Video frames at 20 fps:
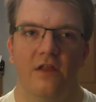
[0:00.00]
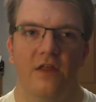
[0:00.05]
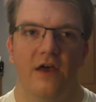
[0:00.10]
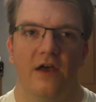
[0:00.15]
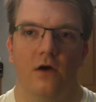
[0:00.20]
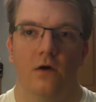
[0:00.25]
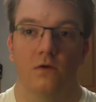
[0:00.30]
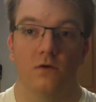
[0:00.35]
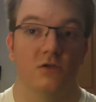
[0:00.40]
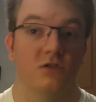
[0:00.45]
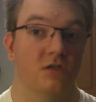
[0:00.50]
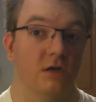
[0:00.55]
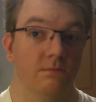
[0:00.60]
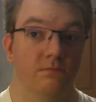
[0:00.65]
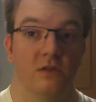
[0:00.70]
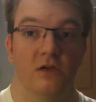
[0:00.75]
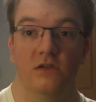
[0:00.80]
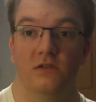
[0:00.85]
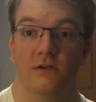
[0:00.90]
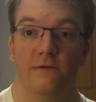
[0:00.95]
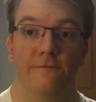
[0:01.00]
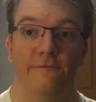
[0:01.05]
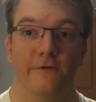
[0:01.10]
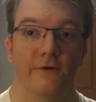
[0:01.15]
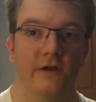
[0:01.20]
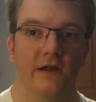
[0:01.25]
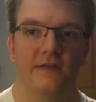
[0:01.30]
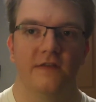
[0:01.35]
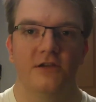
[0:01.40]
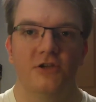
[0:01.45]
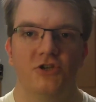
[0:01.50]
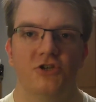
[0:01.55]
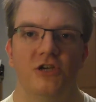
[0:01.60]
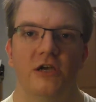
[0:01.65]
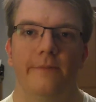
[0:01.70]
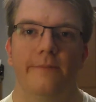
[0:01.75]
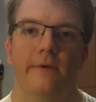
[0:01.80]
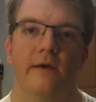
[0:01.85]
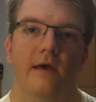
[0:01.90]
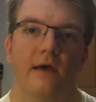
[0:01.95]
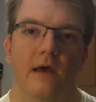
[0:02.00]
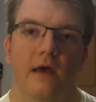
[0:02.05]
like, oh, something's afoot on the ship.